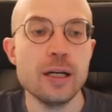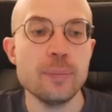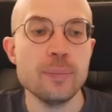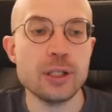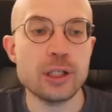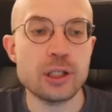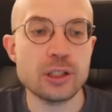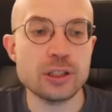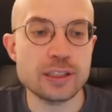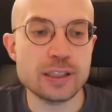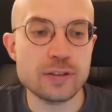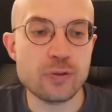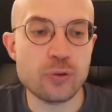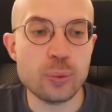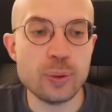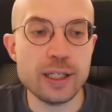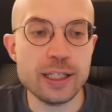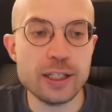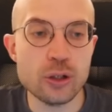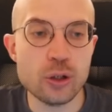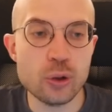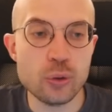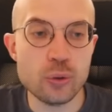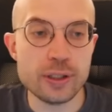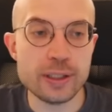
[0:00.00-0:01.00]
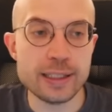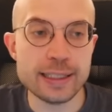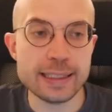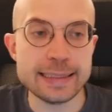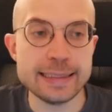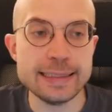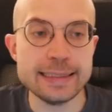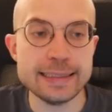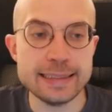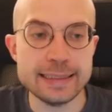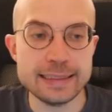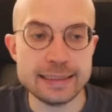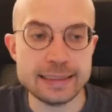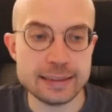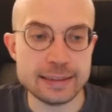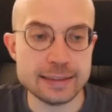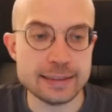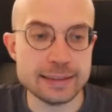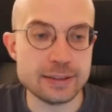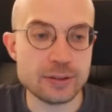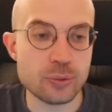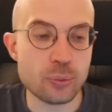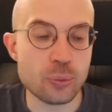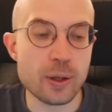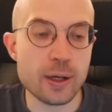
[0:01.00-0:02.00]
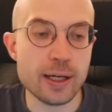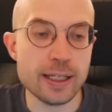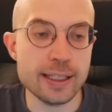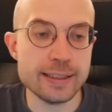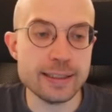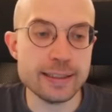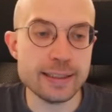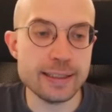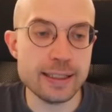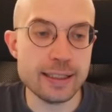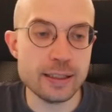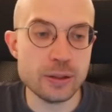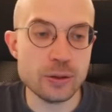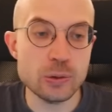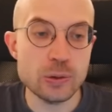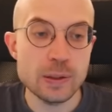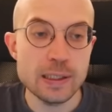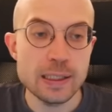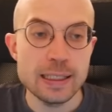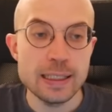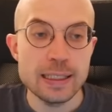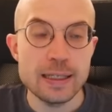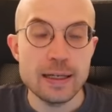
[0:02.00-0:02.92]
Because if we go knight distance right now,